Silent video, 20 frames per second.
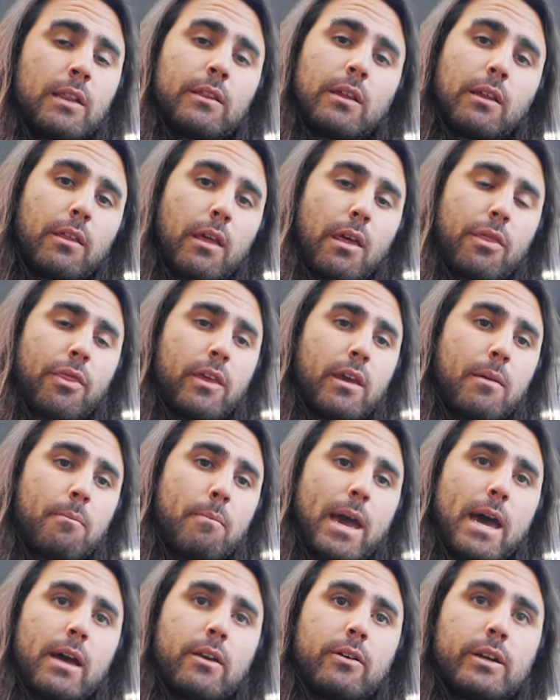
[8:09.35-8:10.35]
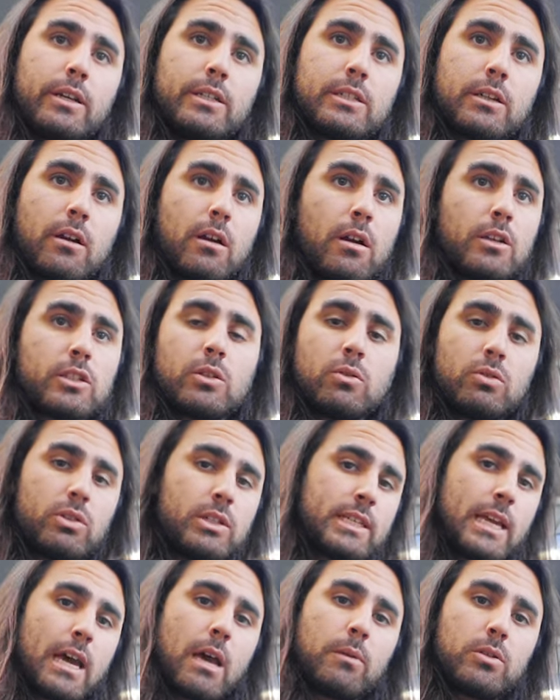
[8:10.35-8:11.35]
The lithium batteries are also
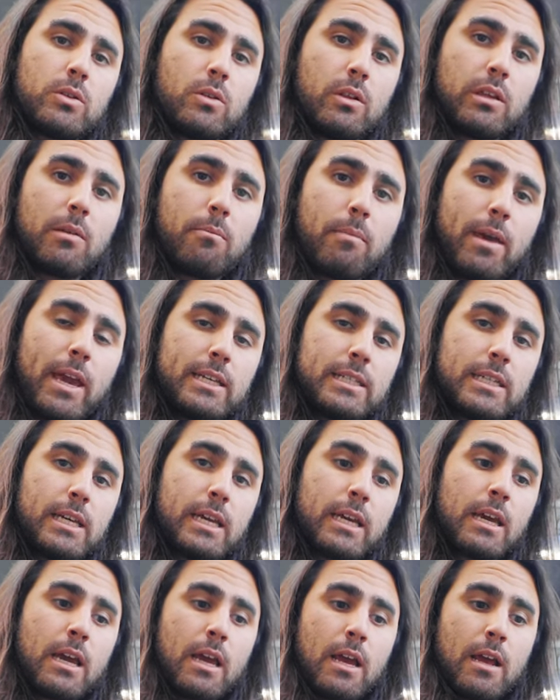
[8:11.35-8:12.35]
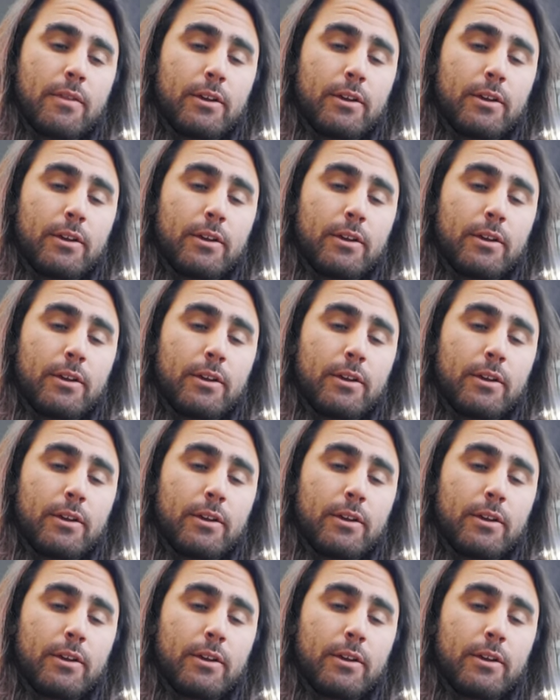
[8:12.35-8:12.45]
just absolutely amazing.